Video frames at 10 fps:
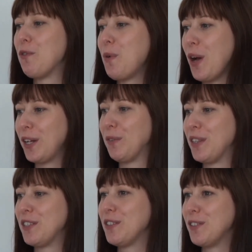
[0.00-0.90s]
working with
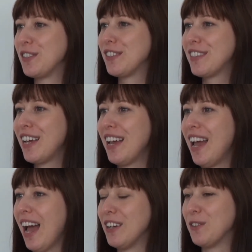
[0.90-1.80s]
the dogs,
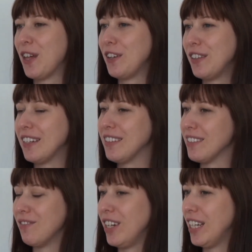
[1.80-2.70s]
and although that
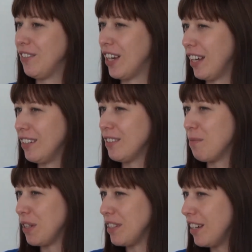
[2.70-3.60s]
doesn't really relate to
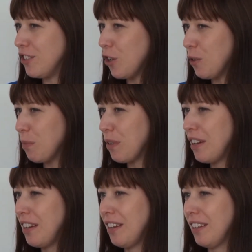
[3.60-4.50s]
my day job,
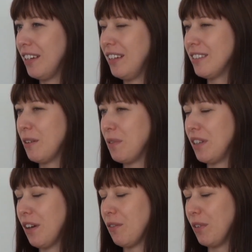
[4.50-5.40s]
it's
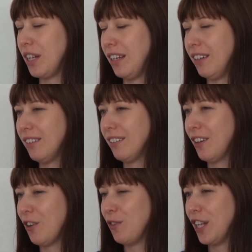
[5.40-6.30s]
something that I
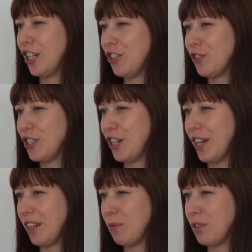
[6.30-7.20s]
really enjoy
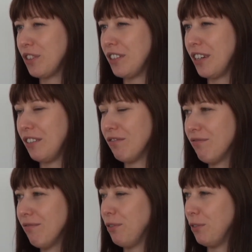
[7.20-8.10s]
doing and want to do
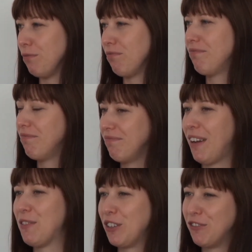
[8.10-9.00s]

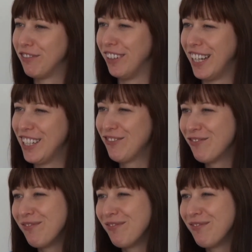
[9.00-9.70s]
forever, really.